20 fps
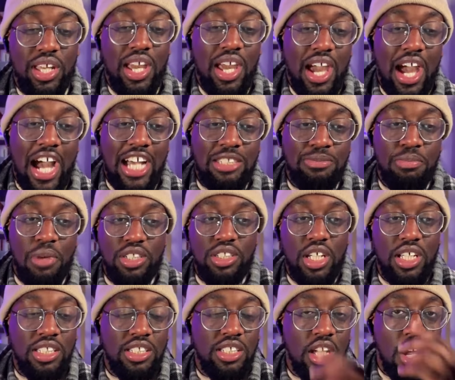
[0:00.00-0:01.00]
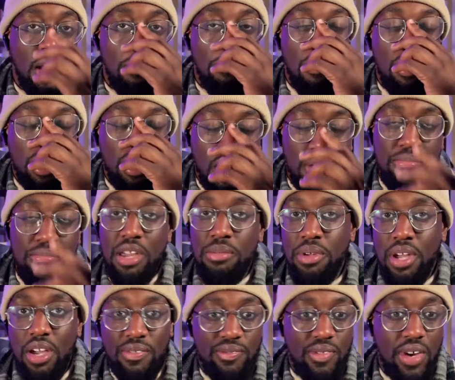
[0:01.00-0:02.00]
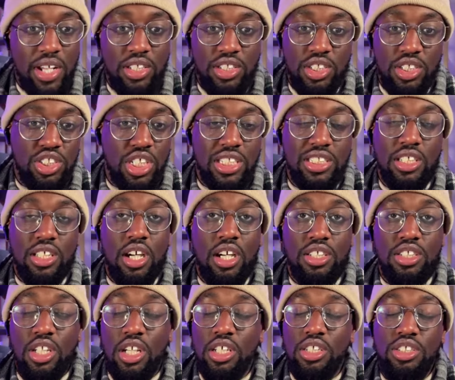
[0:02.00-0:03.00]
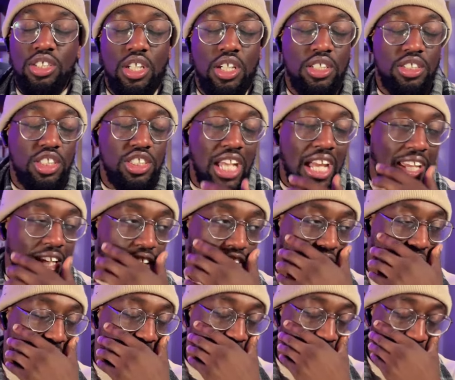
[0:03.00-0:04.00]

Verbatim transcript: as much as Monica may be a friend to Jessica, to to, to Jackie, sorry,